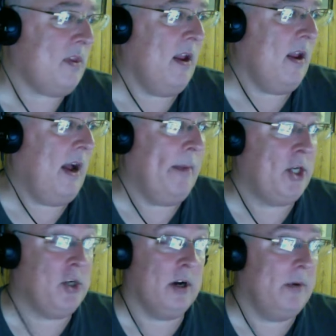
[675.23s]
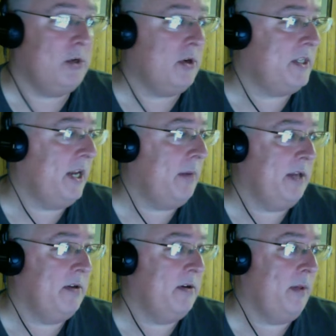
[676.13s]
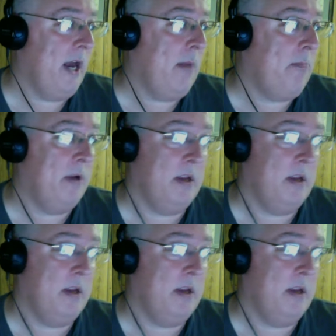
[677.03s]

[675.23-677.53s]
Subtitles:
I'm not sure I would trust anybody to do that, but